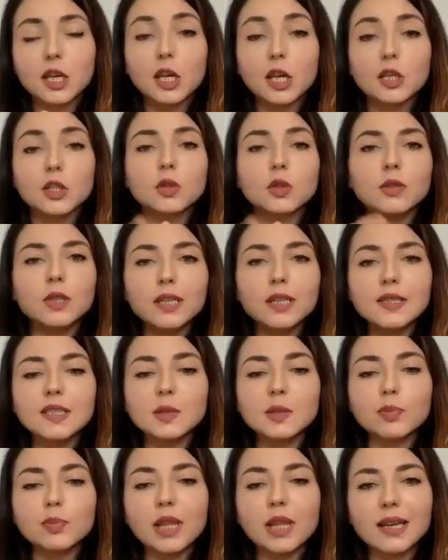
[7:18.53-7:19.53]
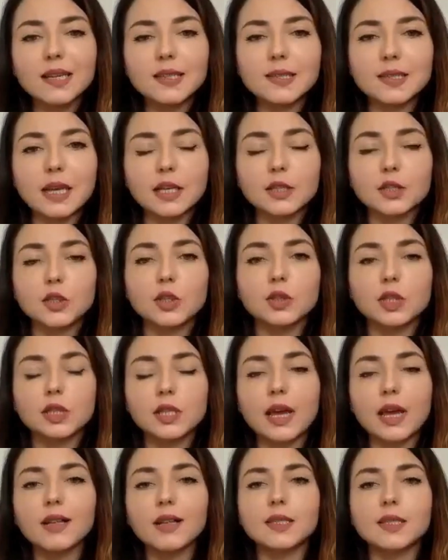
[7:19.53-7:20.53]
So this splice site
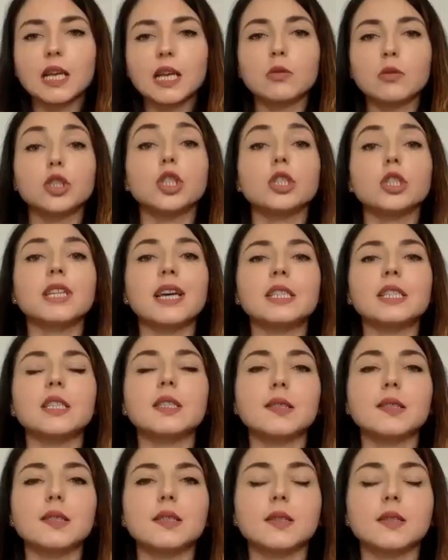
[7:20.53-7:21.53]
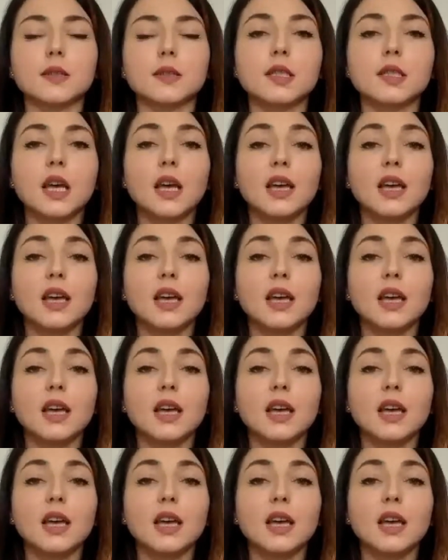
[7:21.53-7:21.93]
tells our genetic scissors